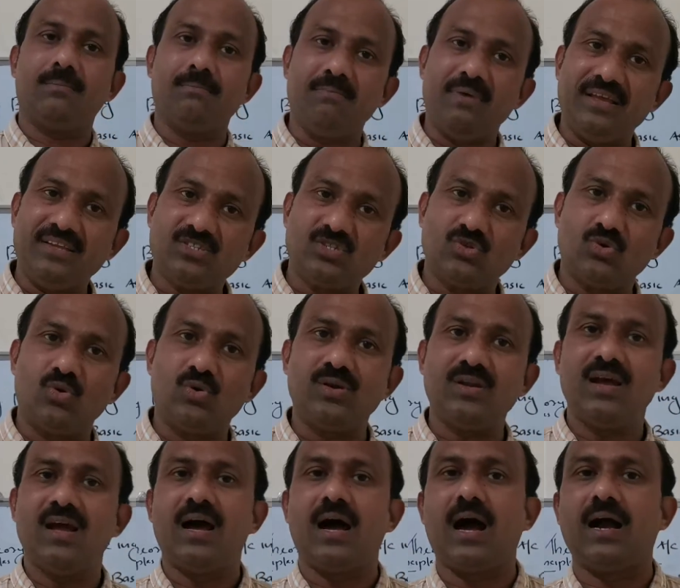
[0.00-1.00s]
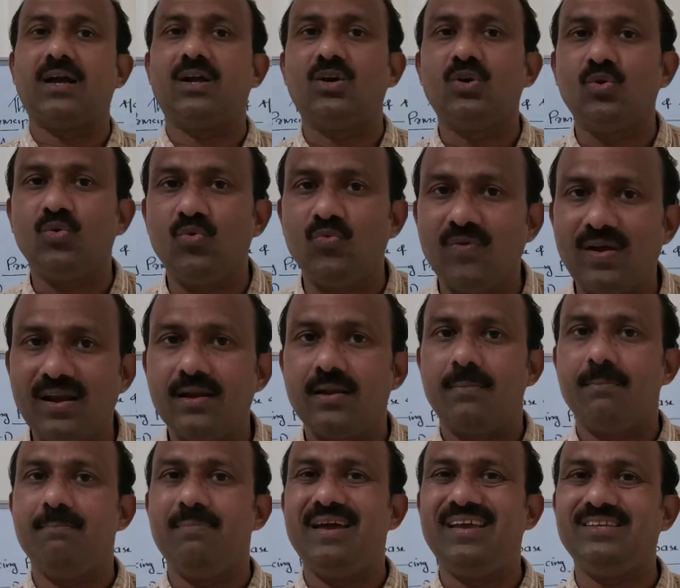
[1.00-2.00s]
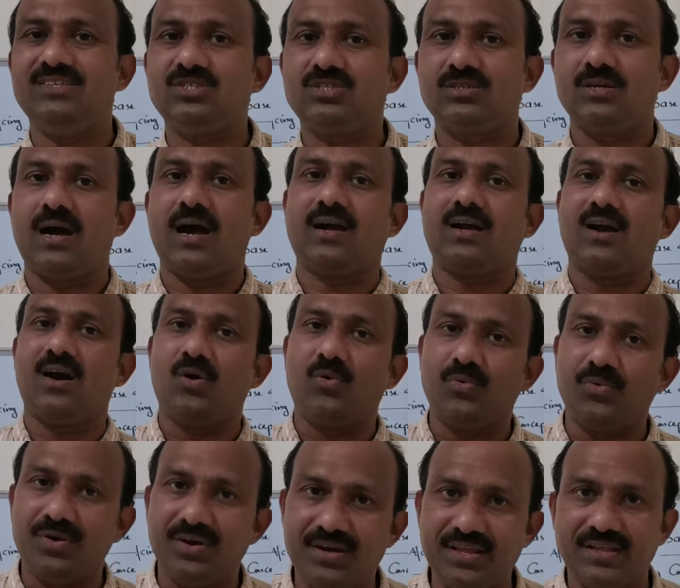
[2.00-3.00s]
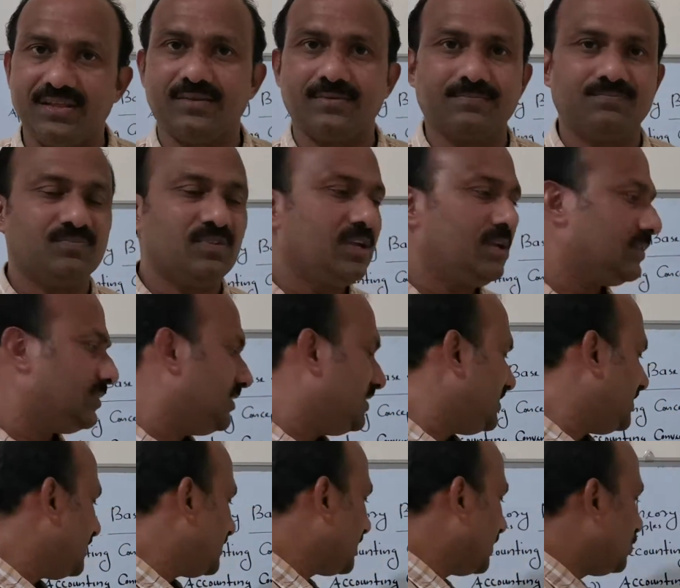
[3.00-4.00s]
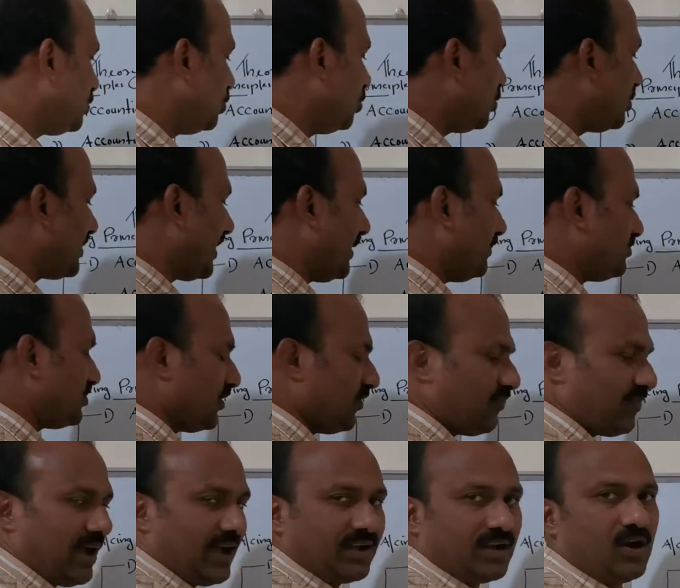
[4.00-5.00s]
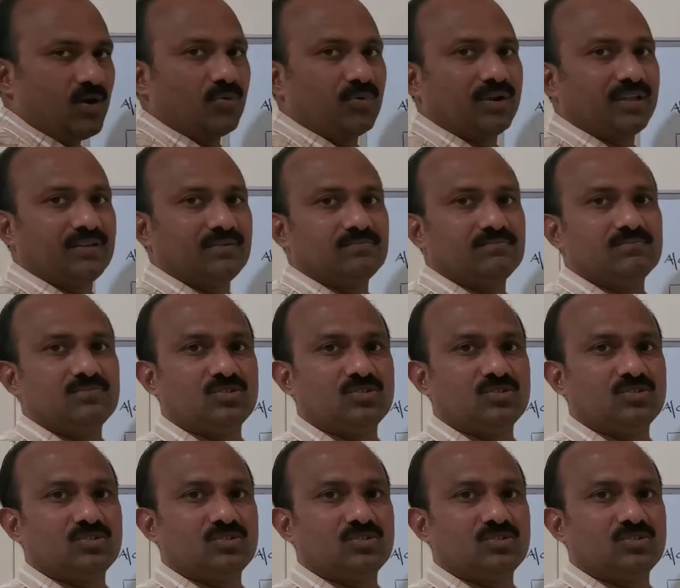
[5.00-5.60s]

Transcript: based on accrual based accounting. This is the 2 types of accounting.